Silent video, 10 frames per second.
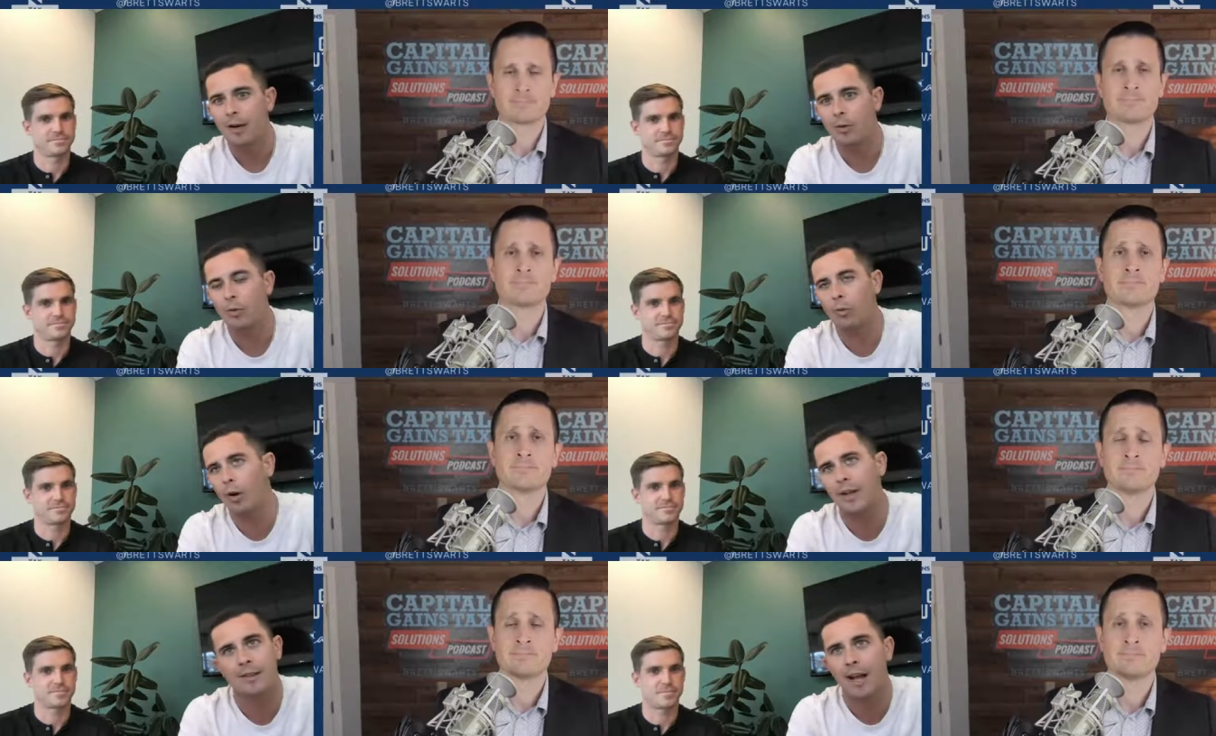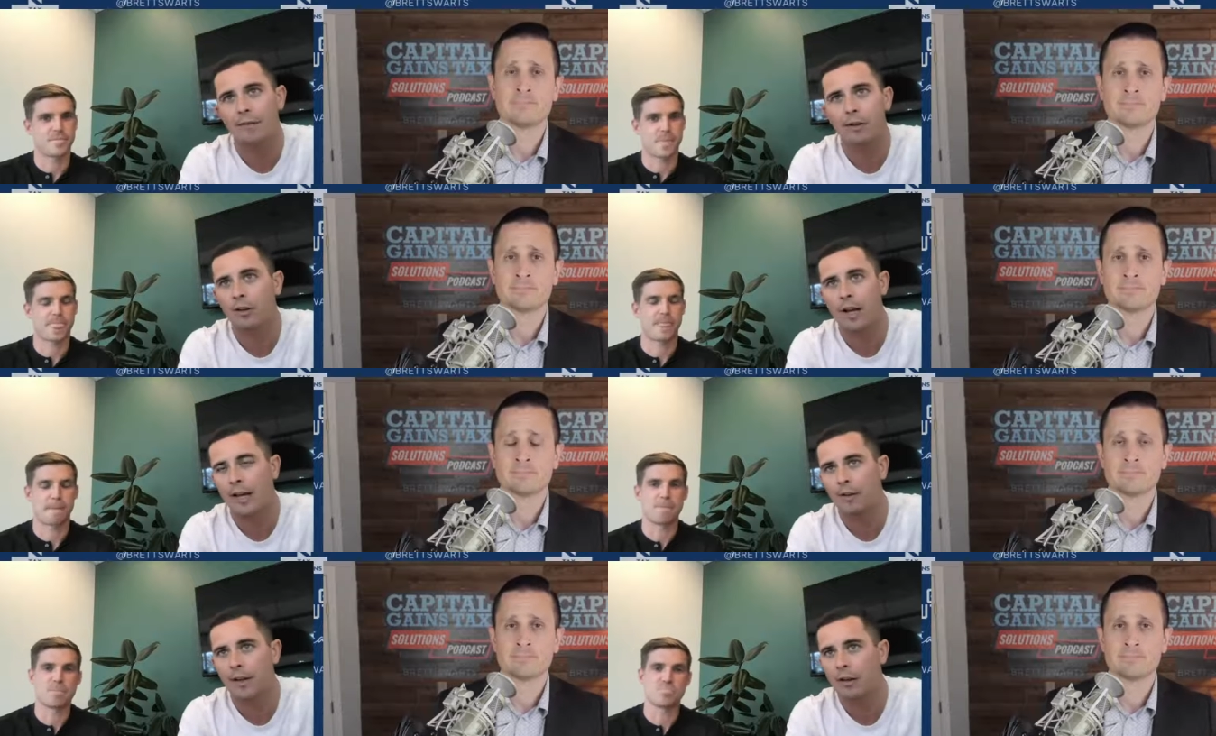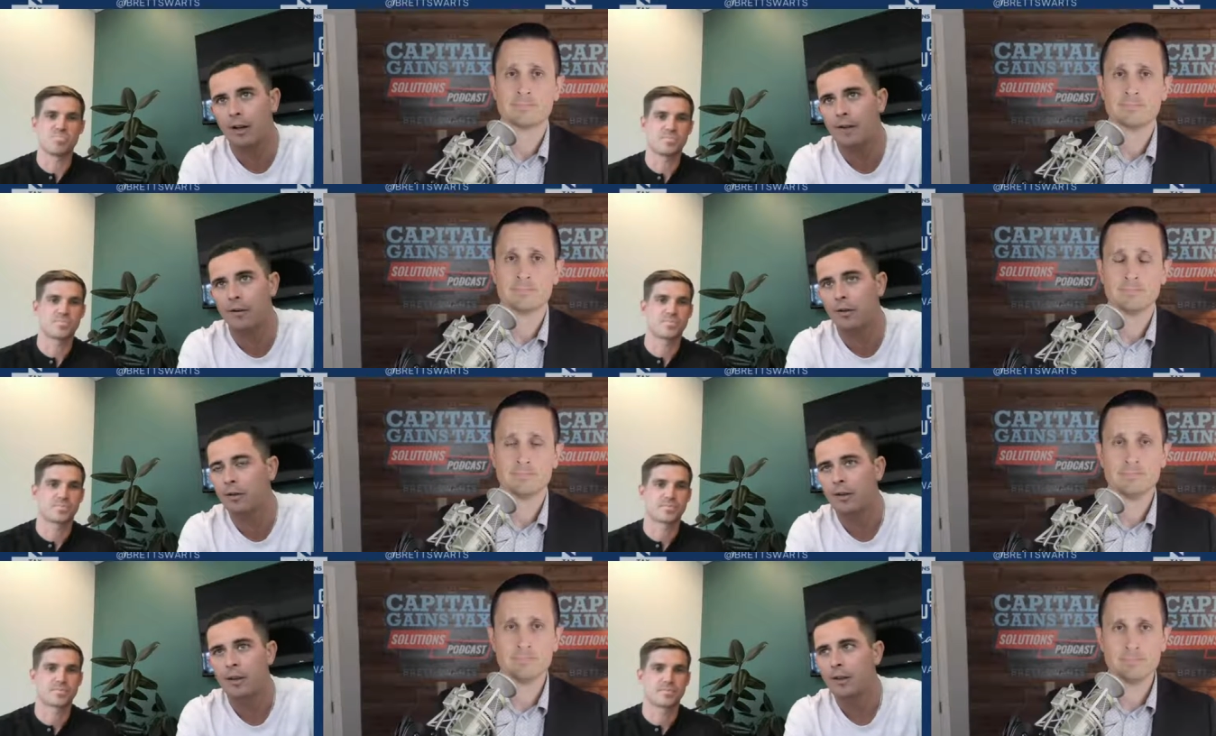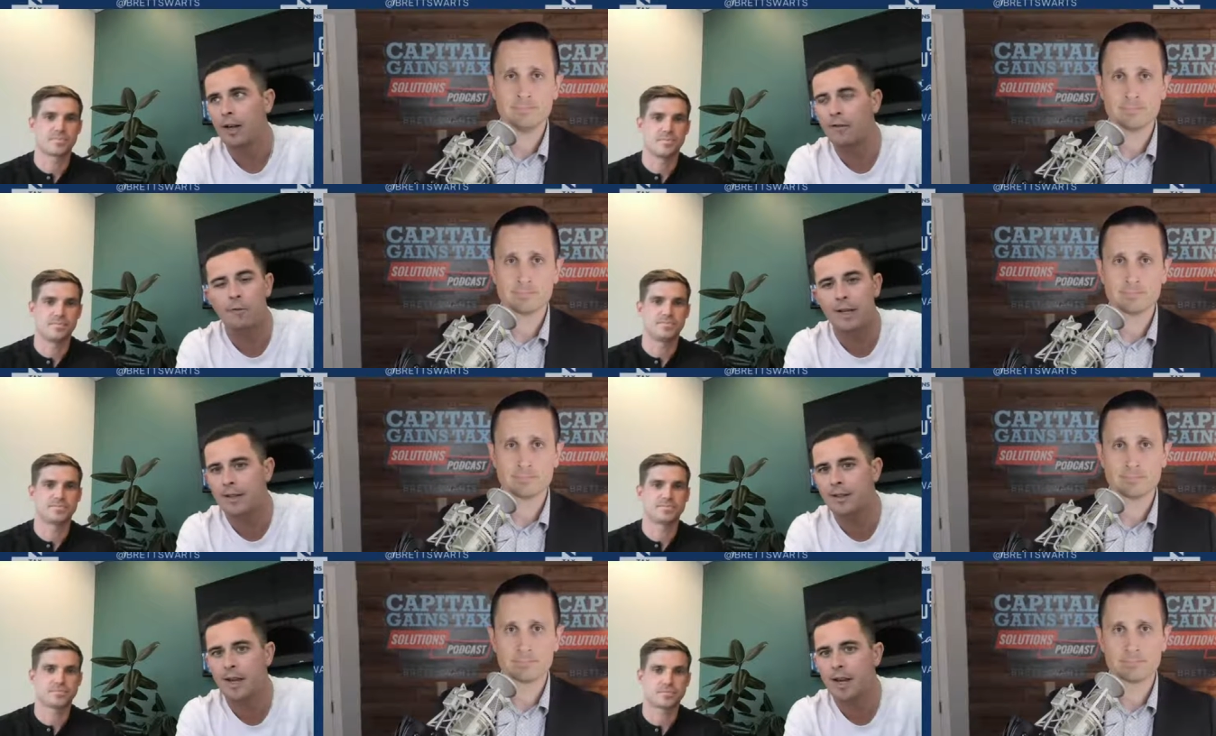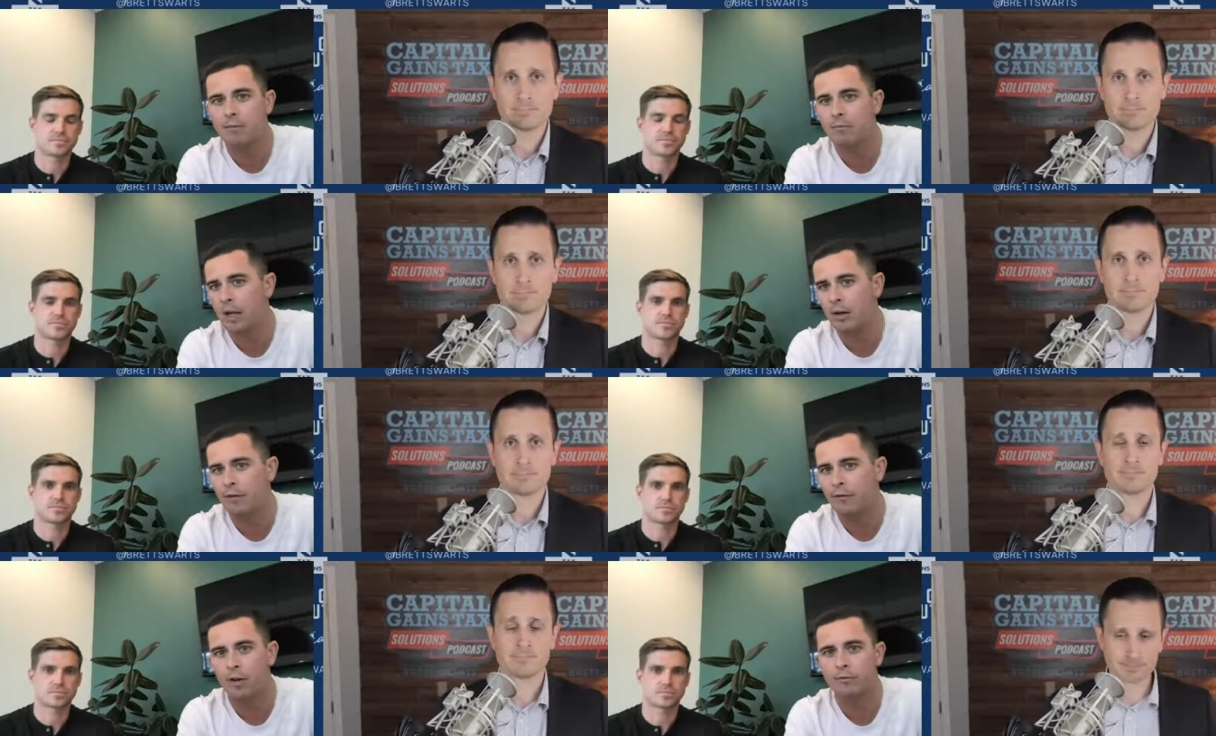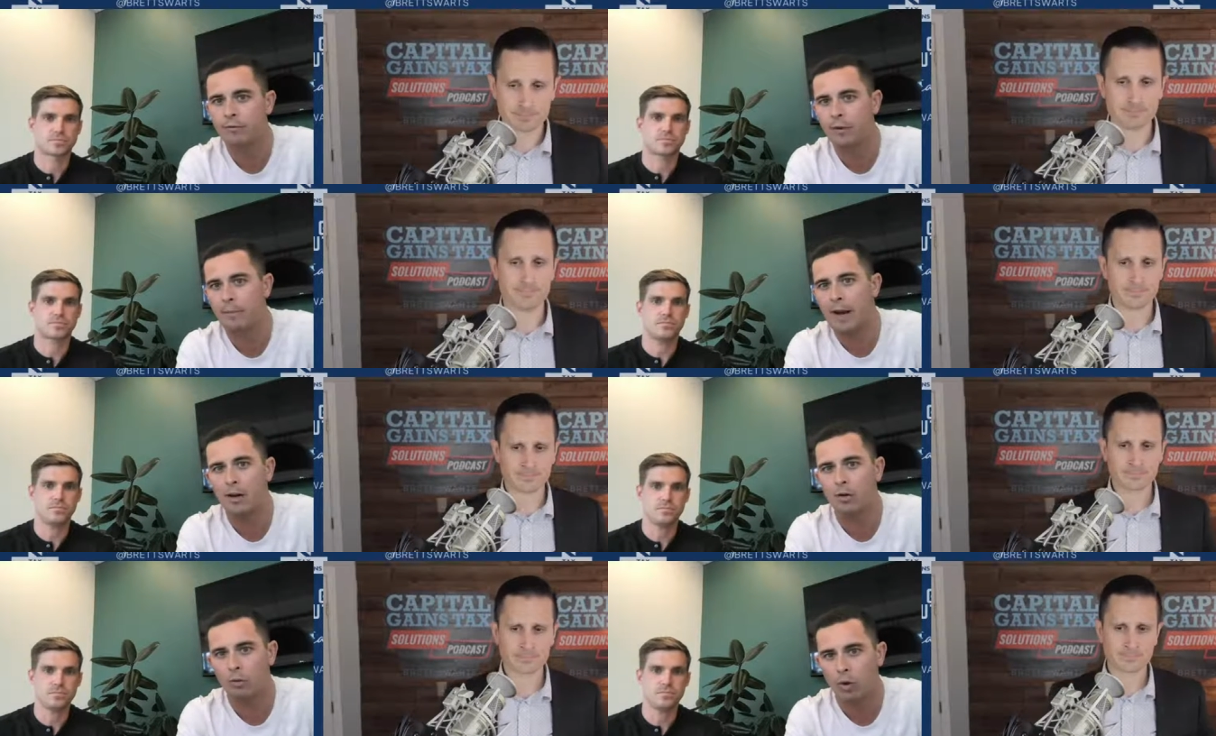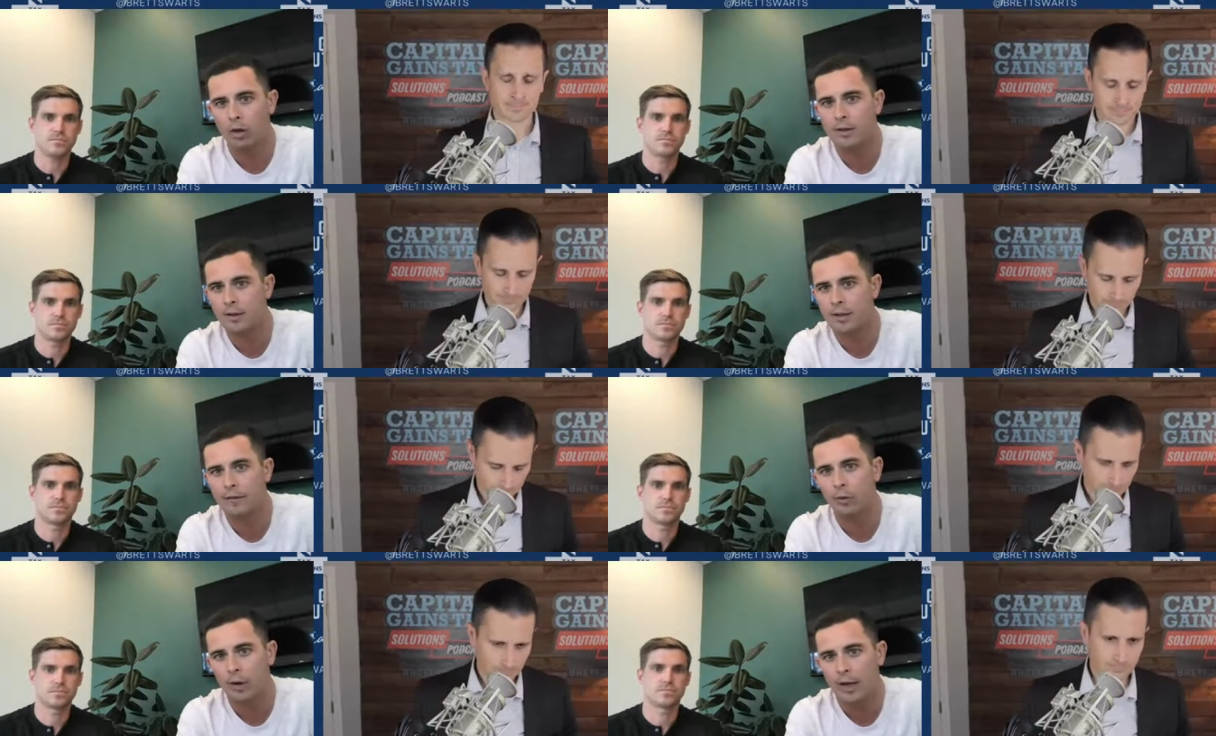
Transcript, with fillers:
Speaker 1: What does life look like? I don't think it'll ever ever be the same, you know, for for better or worse in different